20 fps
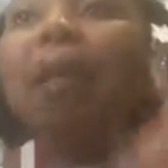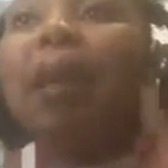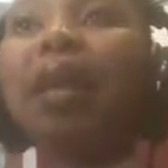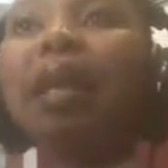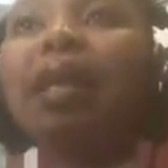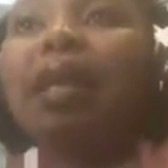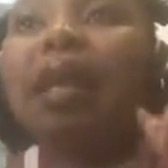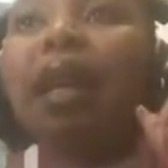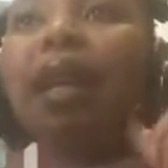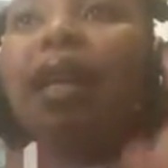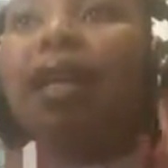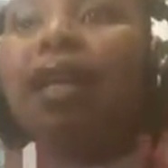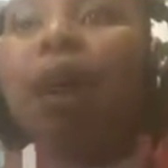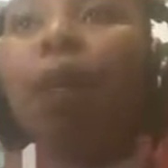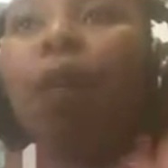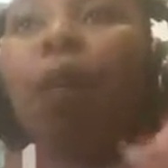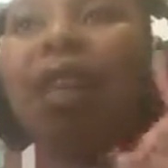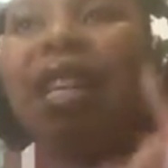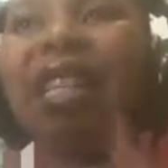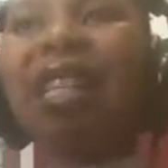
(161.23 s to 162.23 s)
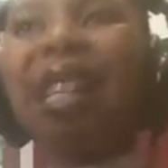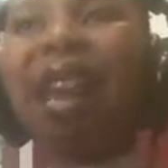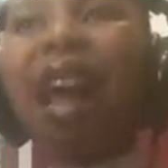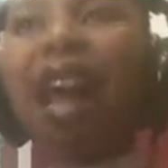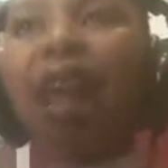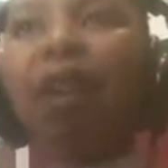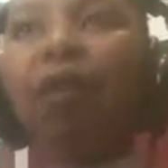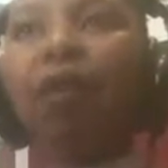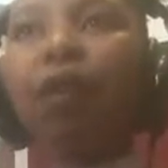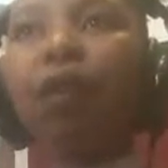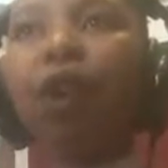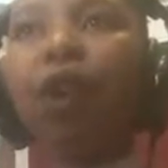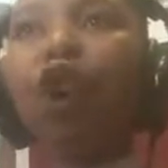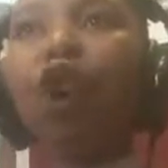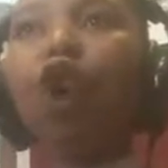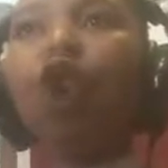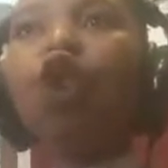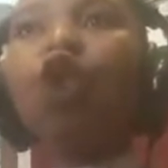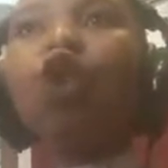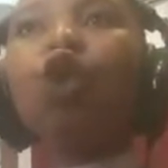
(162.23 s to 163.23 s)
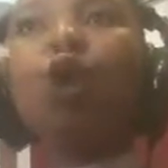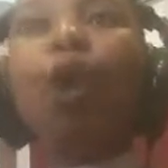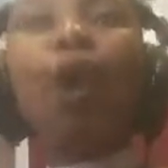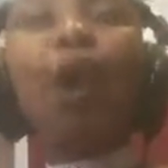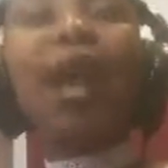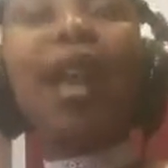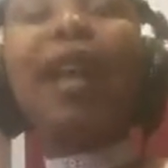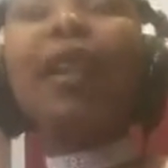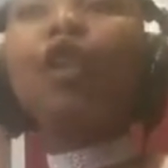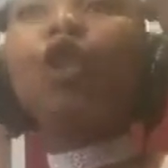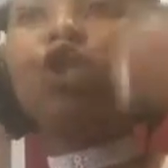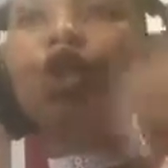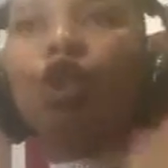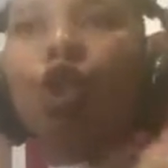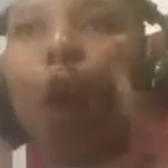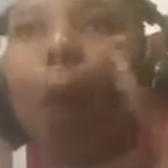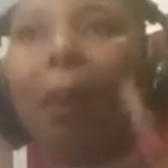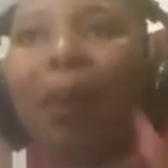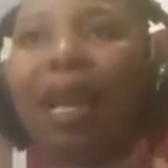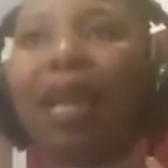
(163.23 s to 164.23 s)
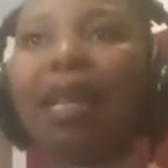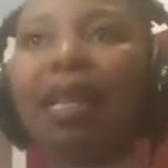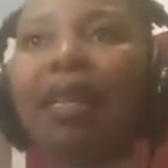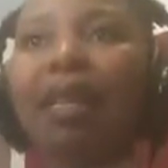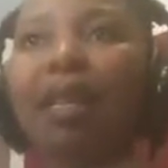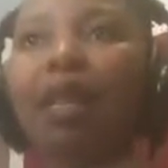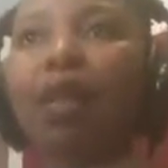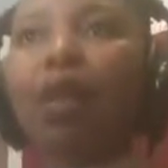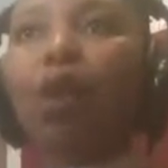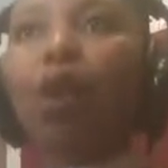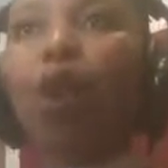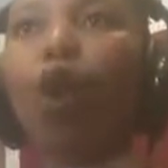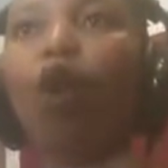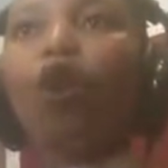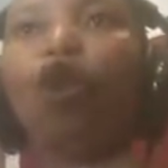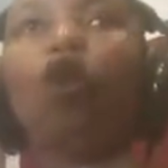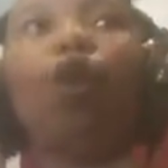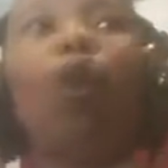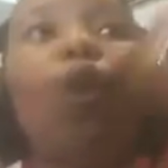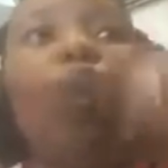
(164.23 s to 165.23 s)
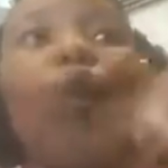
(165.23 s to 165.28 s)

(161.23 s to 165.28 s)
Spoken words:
blessing in somebody's life. So let your blessings also